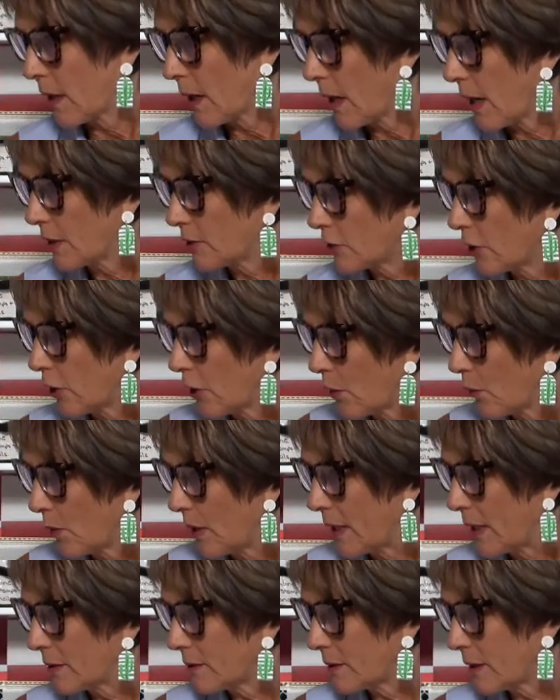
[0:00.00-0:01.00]
Uh, Terry
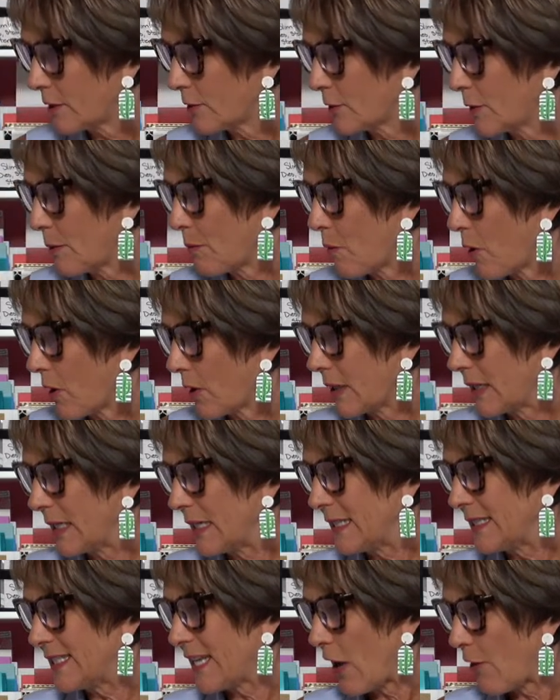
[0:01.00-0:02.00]
Wiegand says the
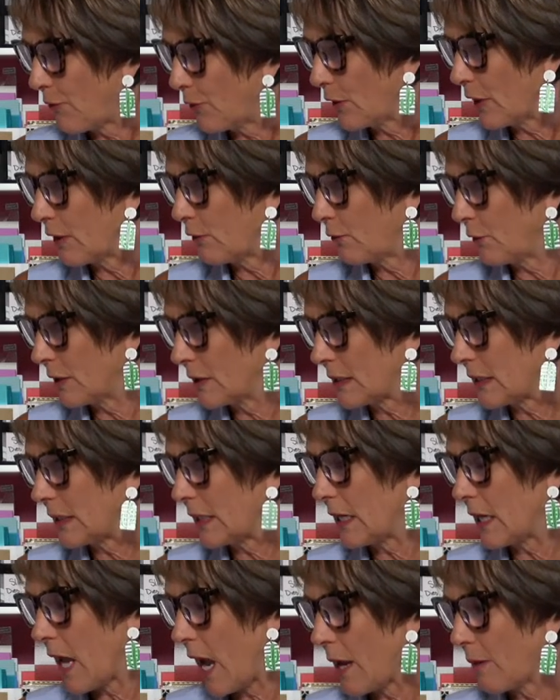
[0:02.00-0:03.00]
marquee definitely fits in
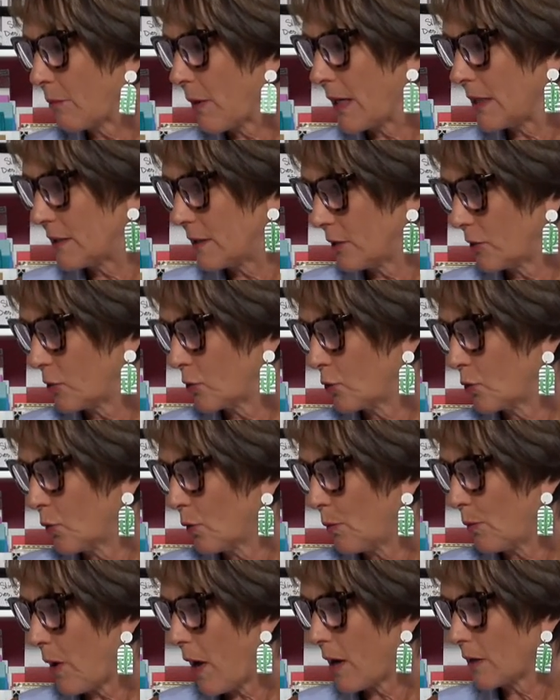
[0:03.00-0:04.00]
the 9x6
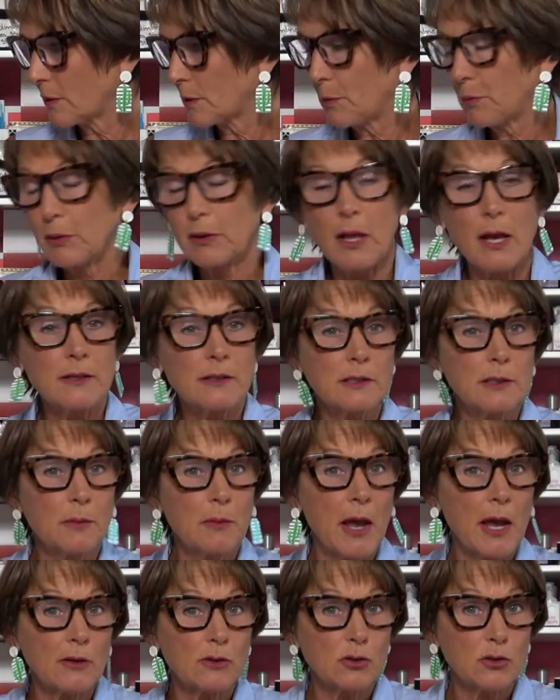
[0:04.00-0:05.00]
toolbox plus
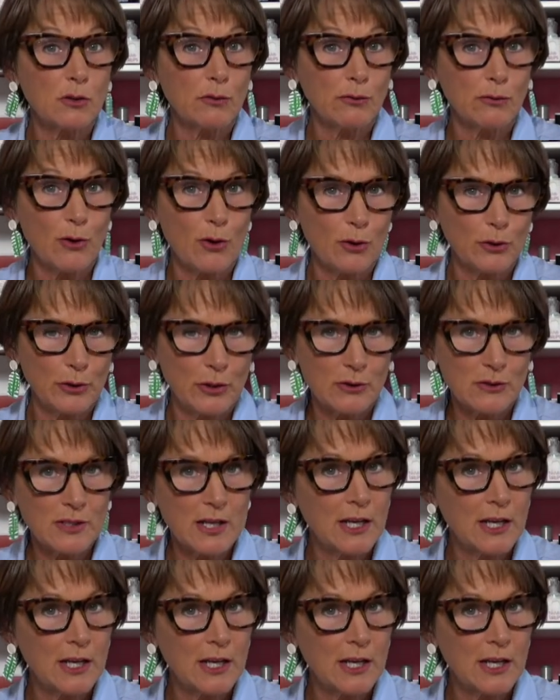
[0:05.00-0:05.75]
some extra folders.